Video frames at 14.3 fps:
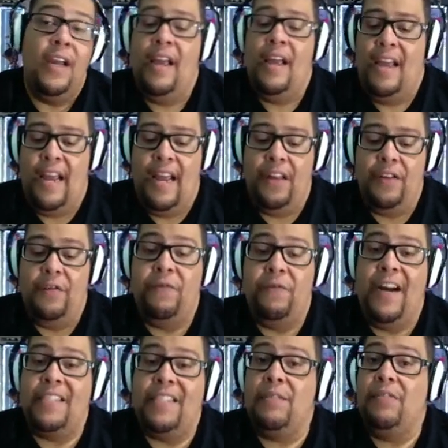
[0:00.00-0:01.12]
And you
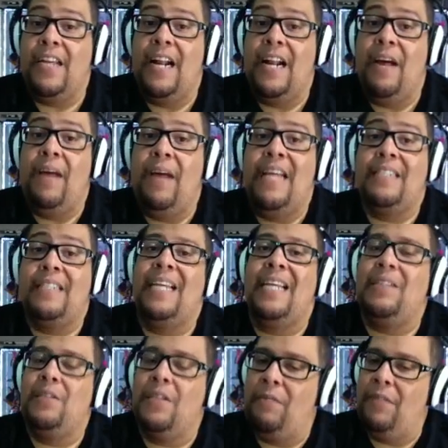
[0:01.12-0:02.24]
fight some Jedi Masters.
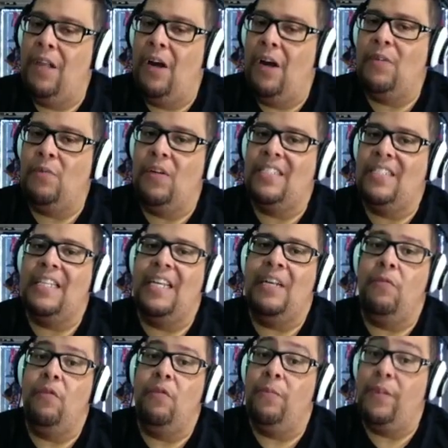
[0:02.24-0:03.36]
That's something I always wanted to see in the
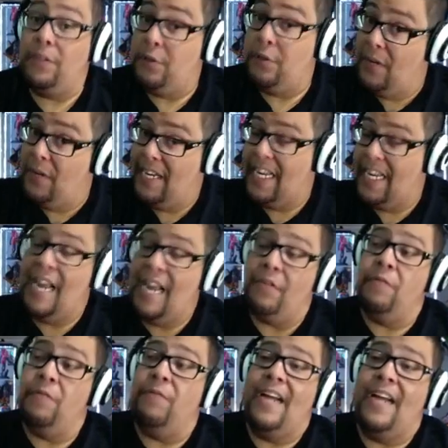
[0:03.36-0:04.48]
movie, but you do it in the game.
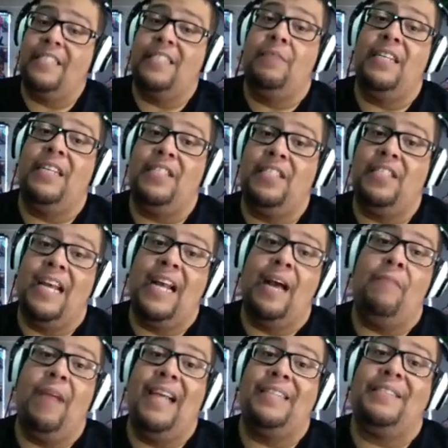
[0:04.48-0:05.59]
You fight some of these Jedi
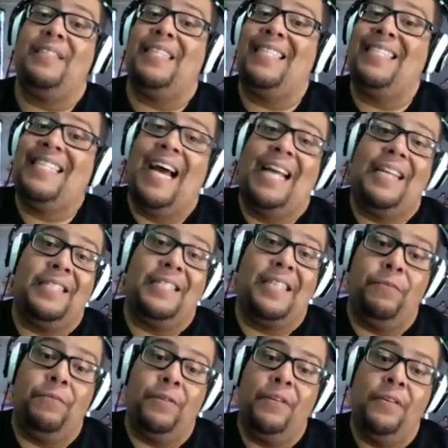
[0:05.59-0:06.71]
Masters inside the
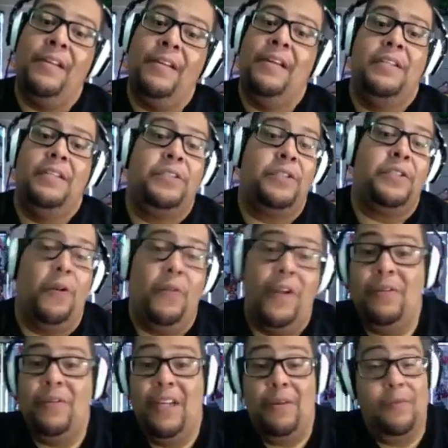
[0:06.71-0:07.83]
temple. So it
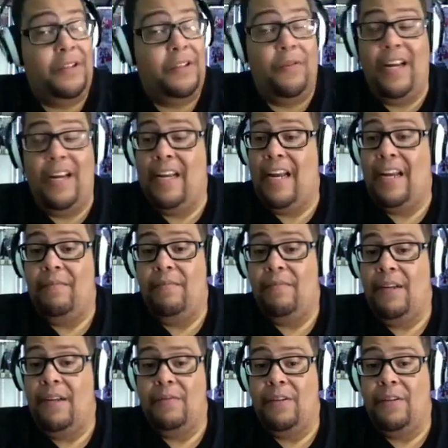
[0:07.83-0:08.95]
was a great game.
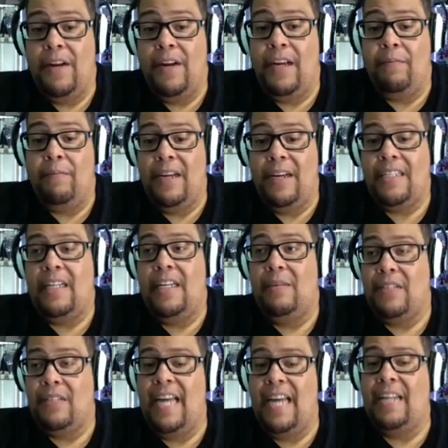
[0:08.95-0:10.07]
It was a great game. Basically, it
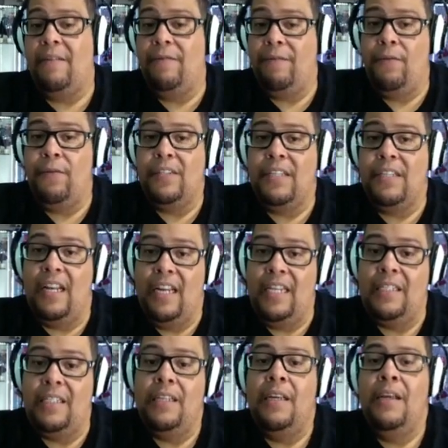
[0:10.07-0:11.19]
was like The Force
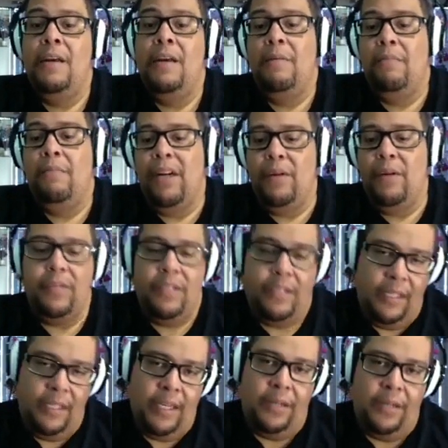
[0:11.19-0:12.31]
Unleashed, but it
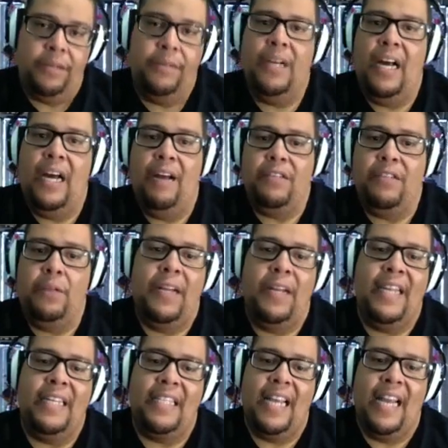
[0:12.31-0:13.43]
was, obviously you
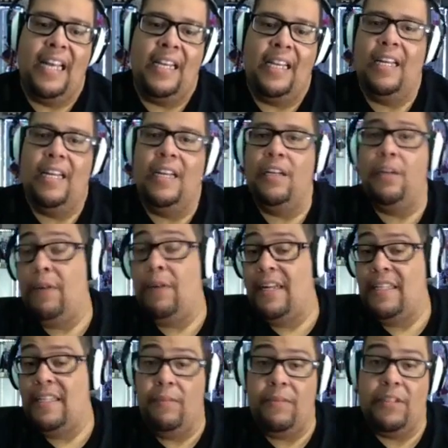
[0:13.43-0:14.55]
playing as Anakin and you play
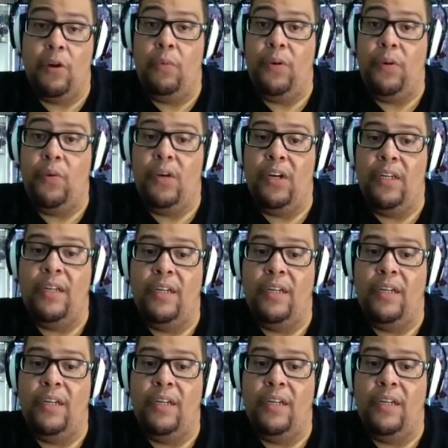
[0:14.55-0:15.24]
some as Obi-Wan